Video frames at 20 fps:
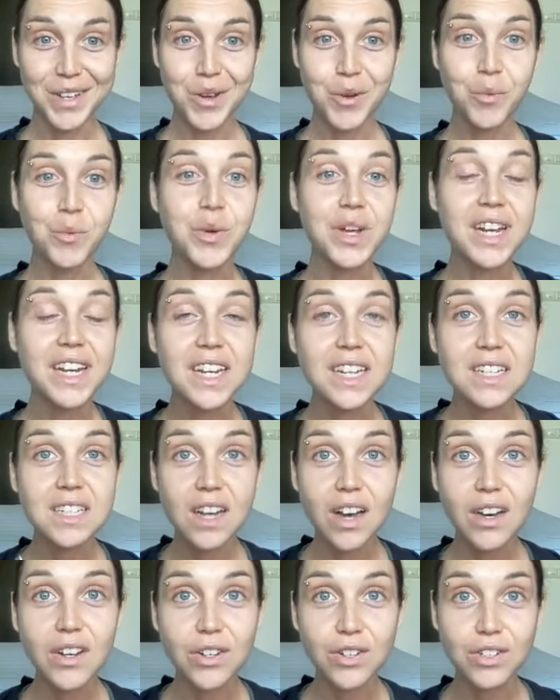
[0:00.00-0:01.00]
we need
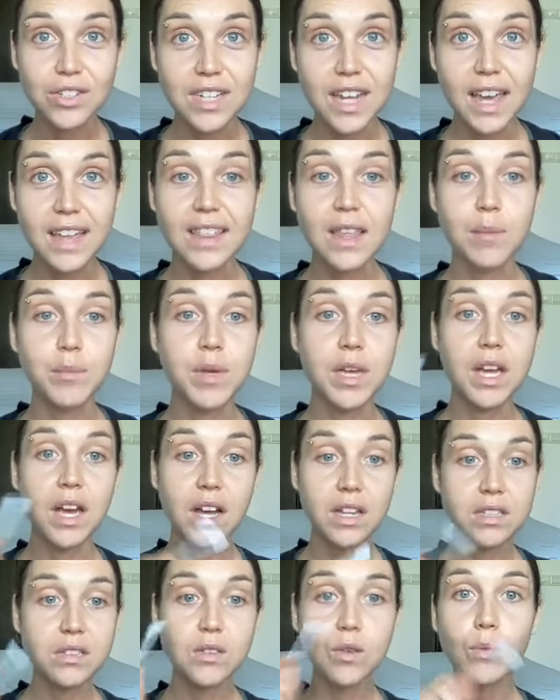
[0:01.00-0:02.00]
to understand that
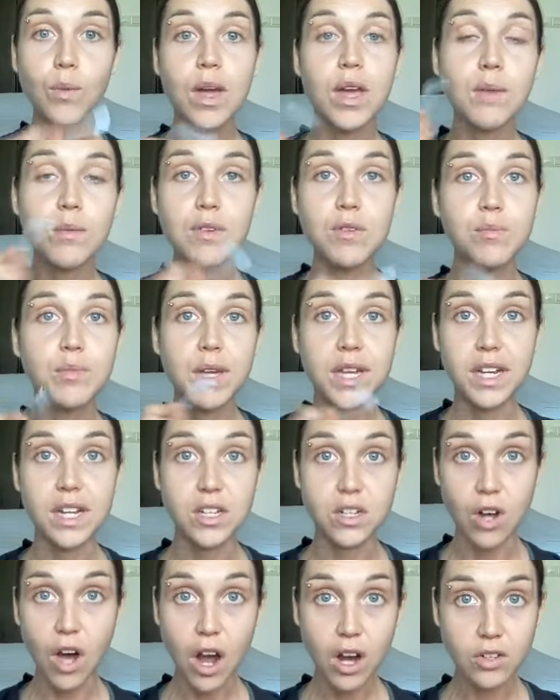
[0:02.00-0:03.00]
because of the way we've been
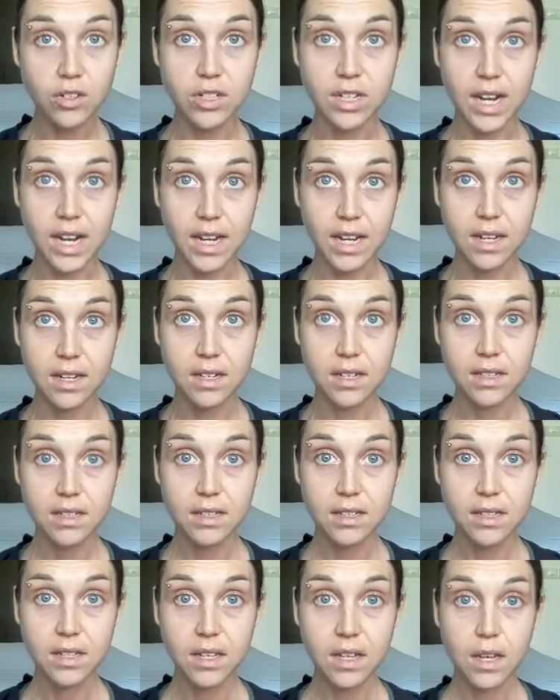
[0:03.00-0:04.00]
indoctrinated,
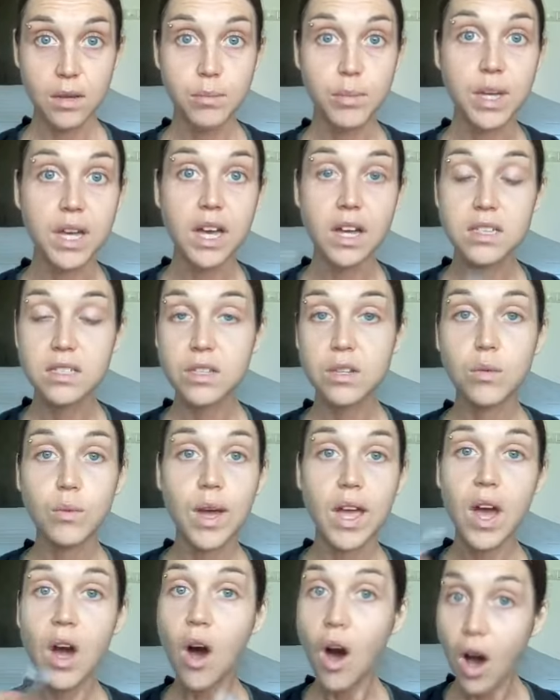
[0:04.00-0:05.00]
because of the
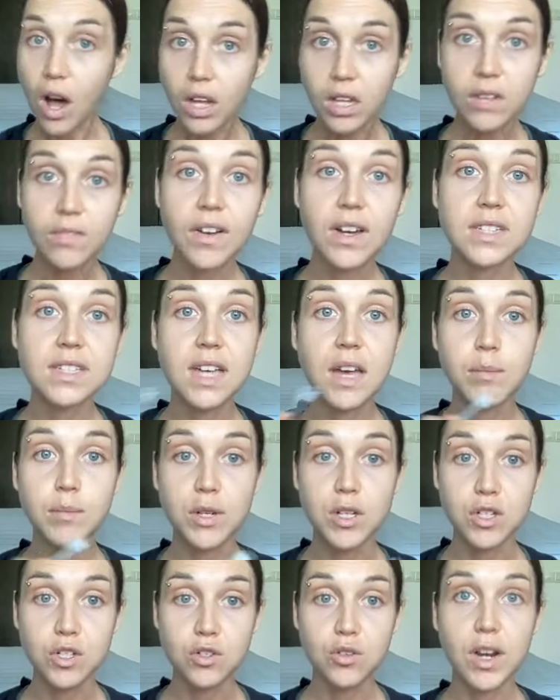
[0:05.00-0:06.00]
way all of us have
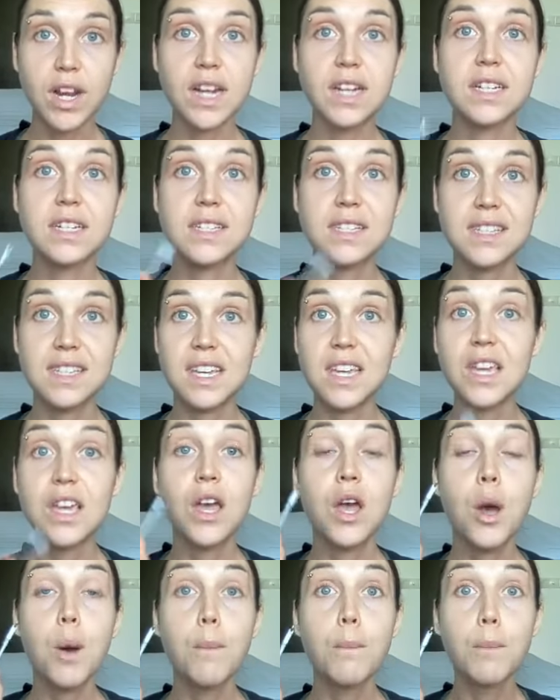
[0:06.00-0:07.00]
been trained to see
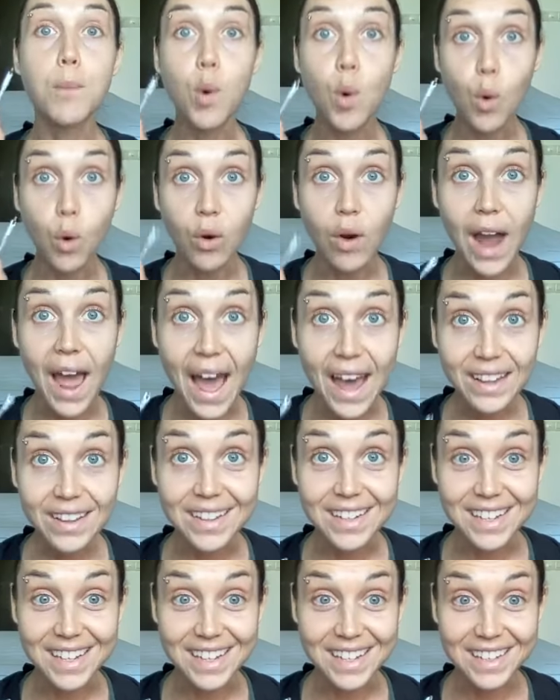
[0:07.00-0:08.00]

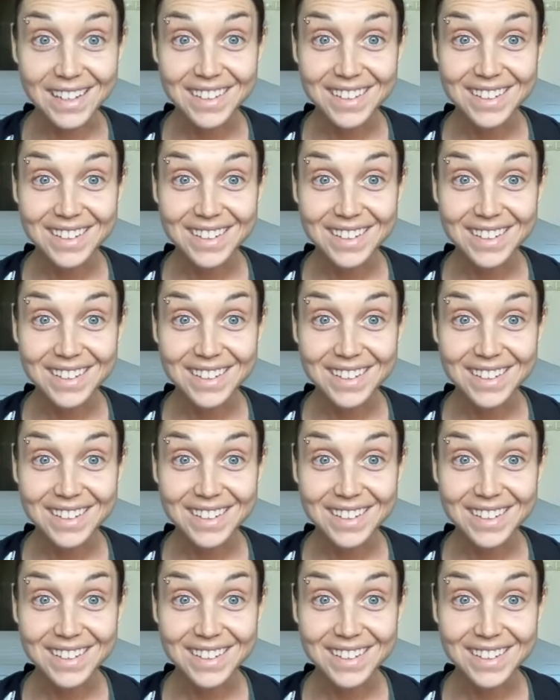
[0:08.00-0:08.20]
morality,